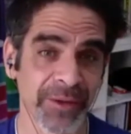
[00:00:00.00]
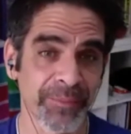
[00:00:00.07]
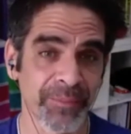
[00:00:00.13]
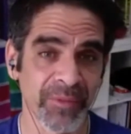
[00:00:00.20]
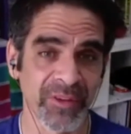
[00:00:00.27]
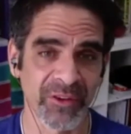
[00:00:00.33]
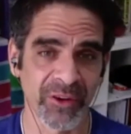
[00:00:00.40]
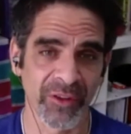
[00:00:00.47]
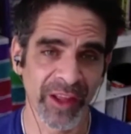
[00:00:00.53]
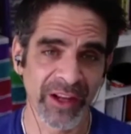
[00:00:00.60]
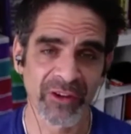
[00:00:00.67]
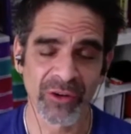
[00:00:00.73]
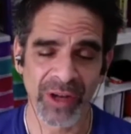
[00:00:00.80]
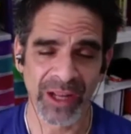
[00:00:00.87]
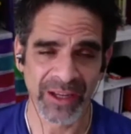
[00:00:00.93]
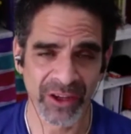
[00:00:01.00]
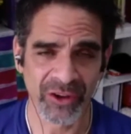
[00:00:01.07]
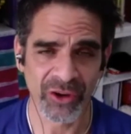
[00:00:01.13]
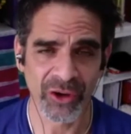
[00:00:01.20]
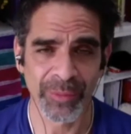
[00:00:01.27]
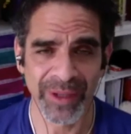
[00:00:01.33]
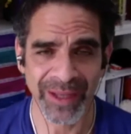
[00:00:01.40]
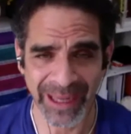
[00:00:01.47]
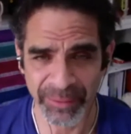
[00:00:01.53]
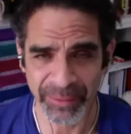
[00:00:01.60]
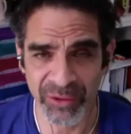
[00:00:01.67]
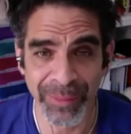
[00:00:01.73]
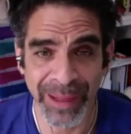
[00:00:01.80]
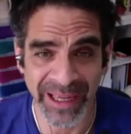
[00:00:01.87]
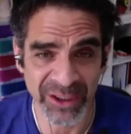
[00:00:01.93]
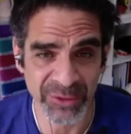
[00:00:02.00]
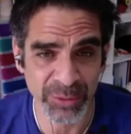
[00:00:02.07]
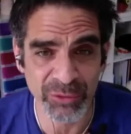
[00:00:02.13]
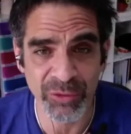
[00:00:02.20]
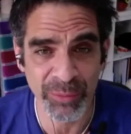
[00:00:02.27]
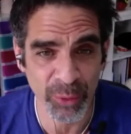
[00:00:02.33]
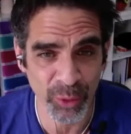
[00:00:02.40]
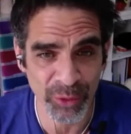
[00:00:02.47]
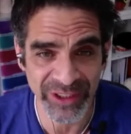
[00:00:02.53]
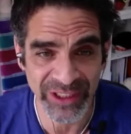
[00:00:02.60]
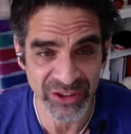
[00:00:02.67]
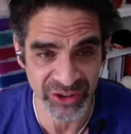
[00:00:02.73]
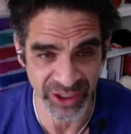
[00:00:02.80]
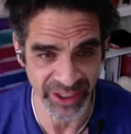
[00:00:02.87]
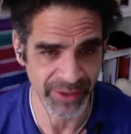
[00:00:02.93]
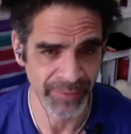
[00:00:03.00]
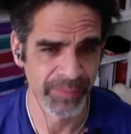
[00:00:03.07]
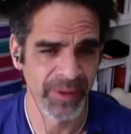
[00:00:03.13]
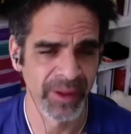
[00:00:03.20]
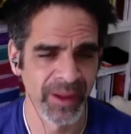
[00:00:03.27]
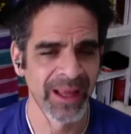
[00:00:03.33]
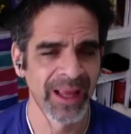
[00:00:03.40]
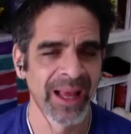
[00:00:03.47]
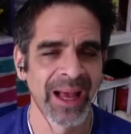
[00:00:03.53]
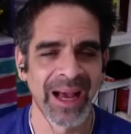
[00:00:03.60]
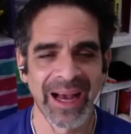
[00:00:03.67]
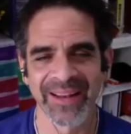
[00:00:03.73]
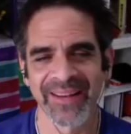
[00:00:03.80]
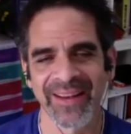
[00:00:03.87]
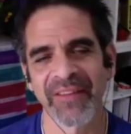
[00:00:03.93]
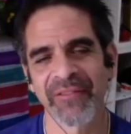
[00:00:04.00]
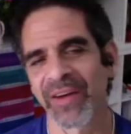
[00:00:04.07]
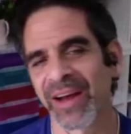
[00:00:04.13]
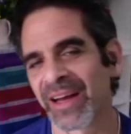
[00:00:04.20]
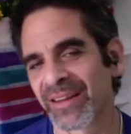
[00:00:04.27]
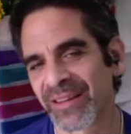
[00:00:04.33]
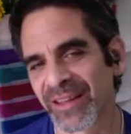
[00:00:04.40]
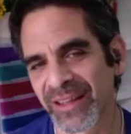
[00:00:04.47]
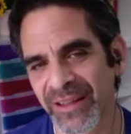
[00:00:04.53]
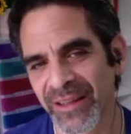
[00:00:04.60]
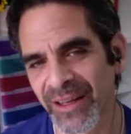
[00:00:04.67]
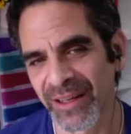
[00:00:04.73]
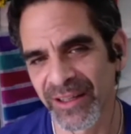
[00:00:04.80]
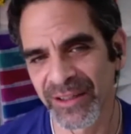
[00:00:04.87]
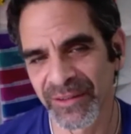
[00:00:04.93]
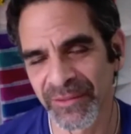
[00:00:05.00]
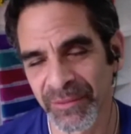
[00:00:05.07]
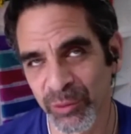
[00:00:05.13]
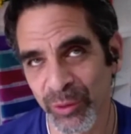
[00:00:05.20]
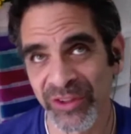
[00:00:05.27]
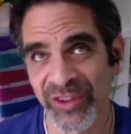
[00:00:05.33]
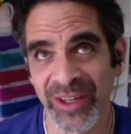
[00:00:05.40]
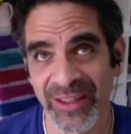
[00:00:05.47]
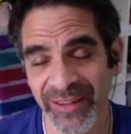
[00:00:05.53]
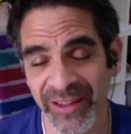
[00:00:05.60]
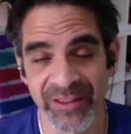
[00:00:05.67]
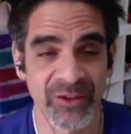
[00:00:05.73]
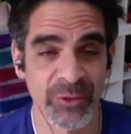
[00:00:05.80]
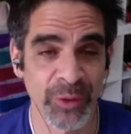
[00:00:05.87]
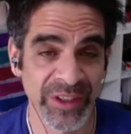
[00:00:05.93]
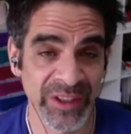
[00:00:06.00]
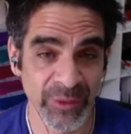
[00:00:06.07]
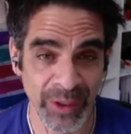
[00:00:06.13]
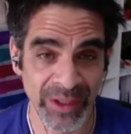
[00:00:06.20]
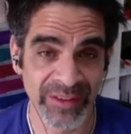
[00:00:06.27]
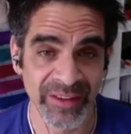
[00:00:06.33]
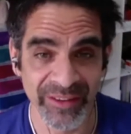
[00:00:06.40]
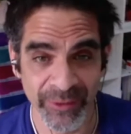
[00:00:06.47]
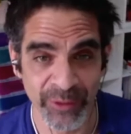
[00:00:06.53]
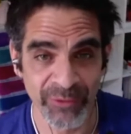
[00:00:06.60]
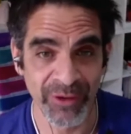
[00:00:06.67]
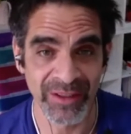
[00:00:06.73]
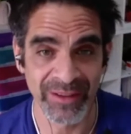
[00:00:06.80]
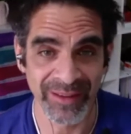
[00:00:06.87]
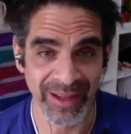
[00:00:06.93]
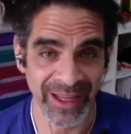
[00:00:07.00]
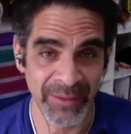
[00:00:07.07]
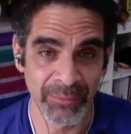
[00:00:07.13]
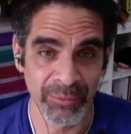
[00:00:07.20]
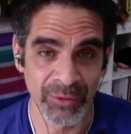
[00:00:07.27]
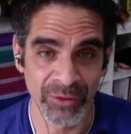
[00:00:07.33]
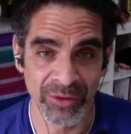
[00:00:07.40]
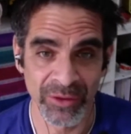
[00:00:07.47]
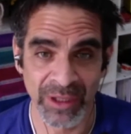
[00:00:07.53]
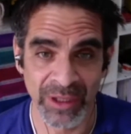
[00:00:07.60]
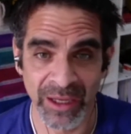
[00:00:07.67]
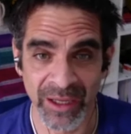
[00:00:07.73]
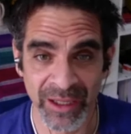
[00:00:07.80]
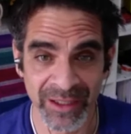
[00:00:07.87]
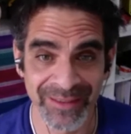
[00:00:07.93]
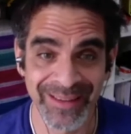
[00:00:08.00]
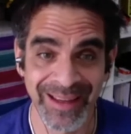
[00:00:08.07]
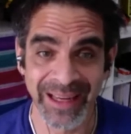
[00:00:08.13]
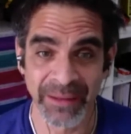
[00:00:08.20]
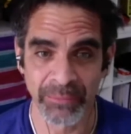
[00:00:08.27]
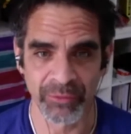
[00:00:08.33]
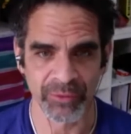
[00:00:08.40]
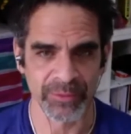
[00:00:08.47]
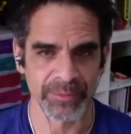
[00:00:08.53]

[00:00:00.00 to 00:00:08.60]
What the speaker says: So they do like a human capital management report each year. And they found in 2019 to 2020, so it runs April to April,